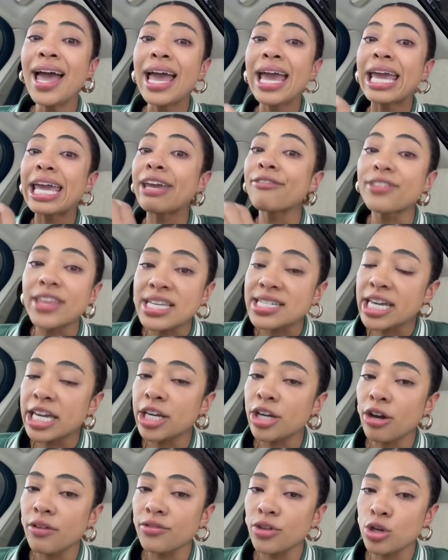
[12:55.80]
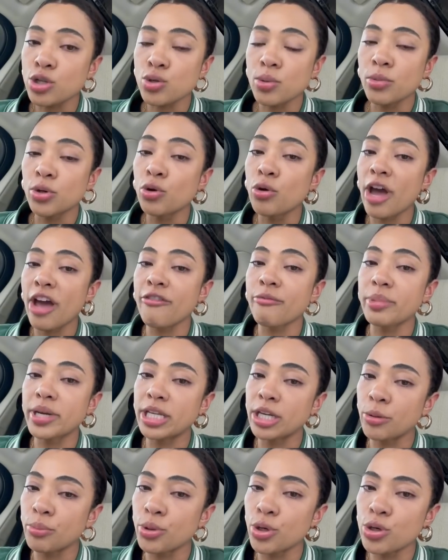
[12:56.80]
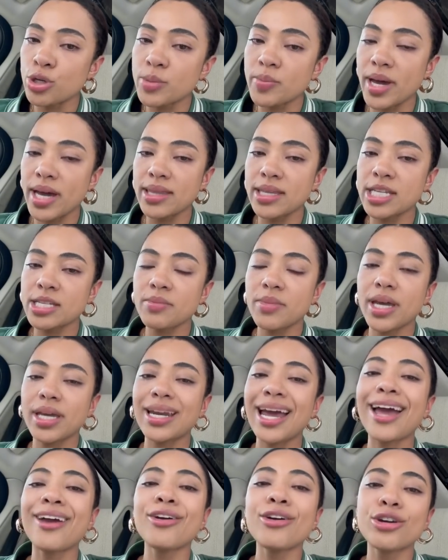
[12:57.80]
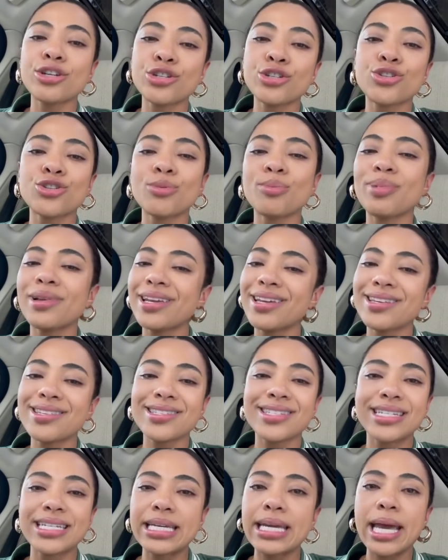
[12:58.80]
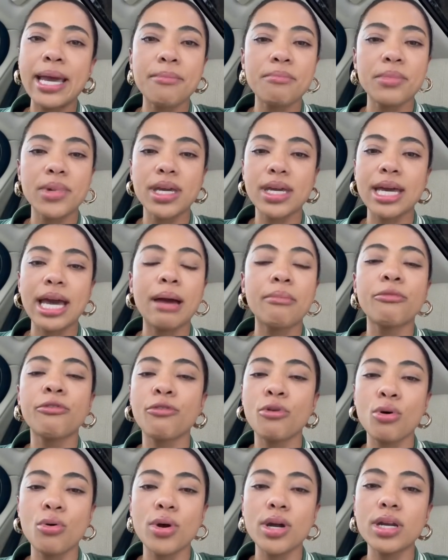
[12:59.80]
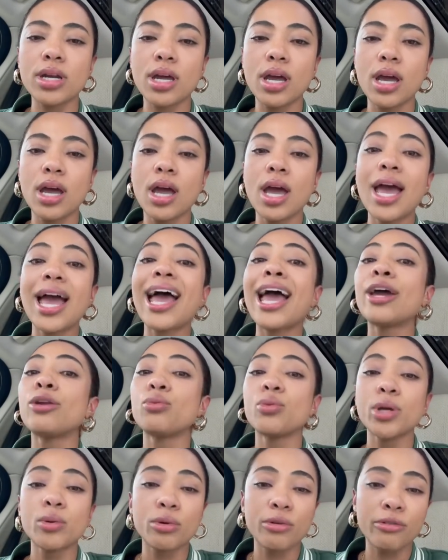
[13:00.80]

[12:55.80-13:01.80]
If there's any of those women who have been abused by these men, I urge you to please DM me, come forward, and we will